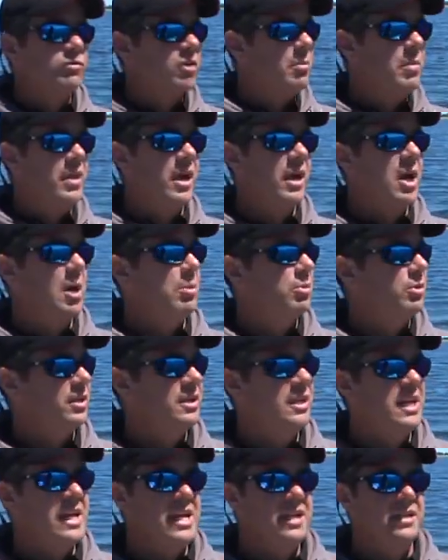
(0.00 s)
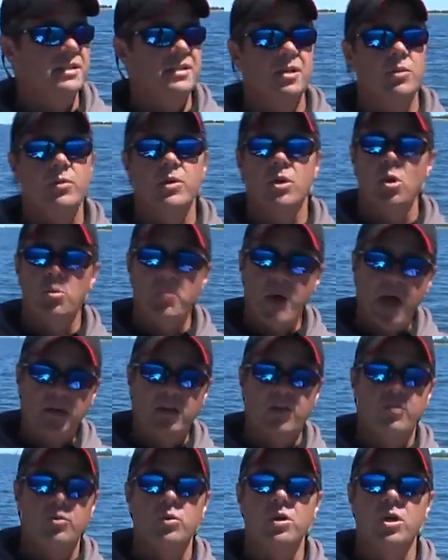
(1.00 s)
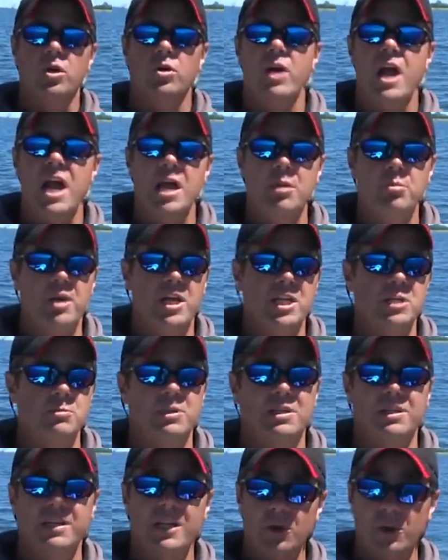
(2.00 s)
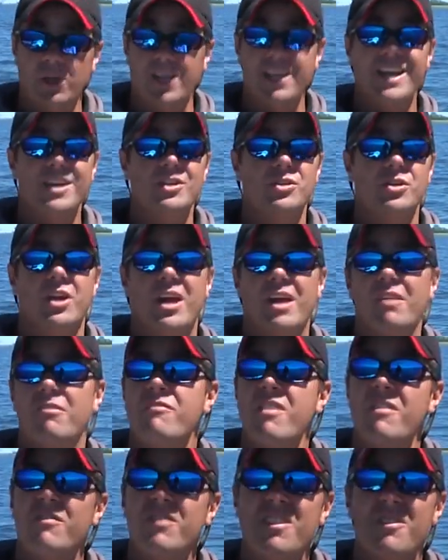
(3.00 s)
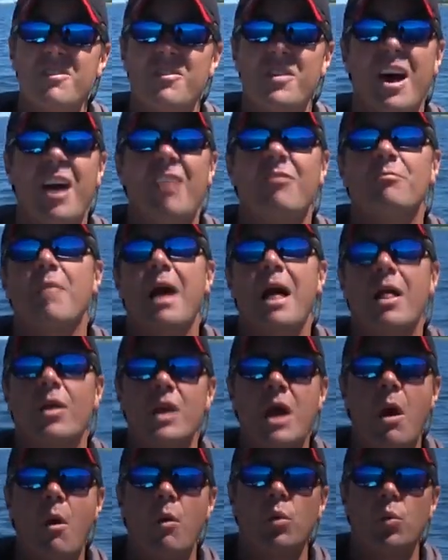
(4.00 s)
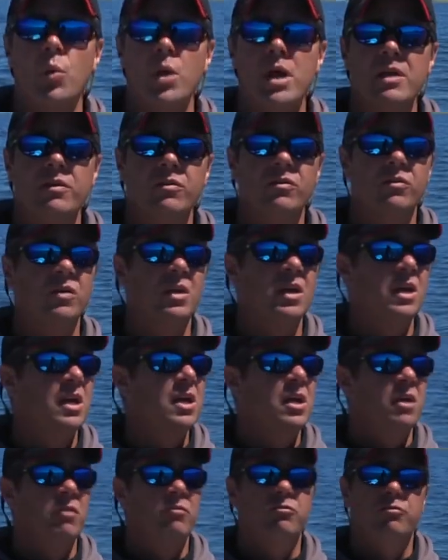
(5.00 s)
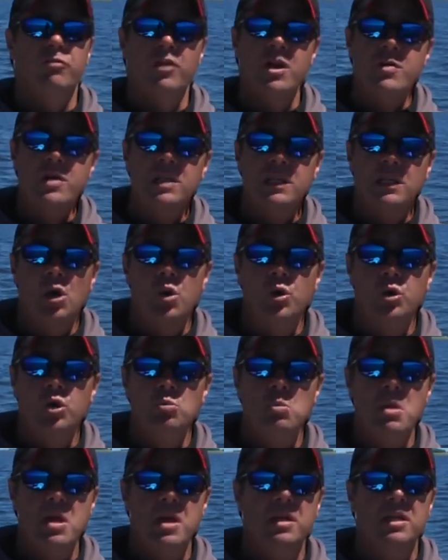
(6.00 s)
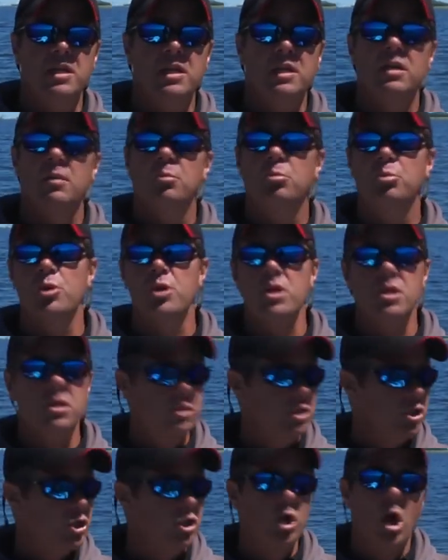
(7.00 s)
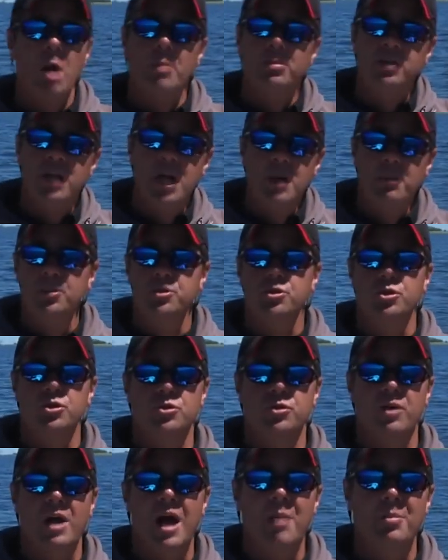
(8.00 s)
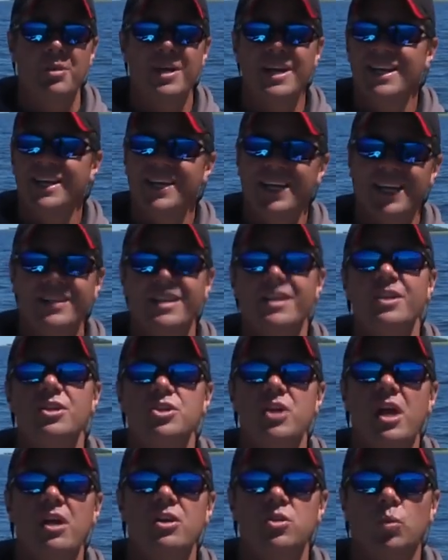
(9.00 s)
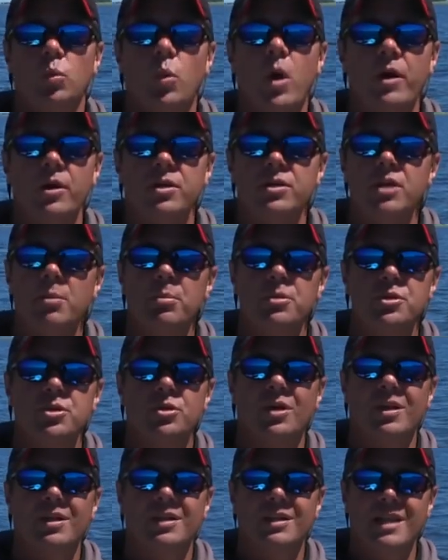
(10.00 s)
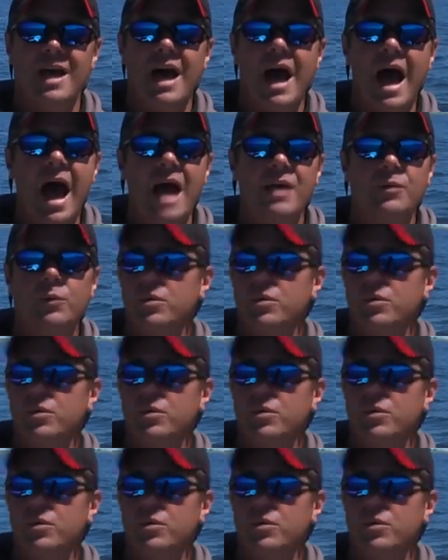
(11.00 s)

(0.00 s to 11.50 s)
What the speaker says: front by a couple of days, we go back to throwing crankbaits, but literally yesterday, 55 mile-an-hour winds, very low humidity, pretty sharp temperature drop. It didn't change the water temperature a lot.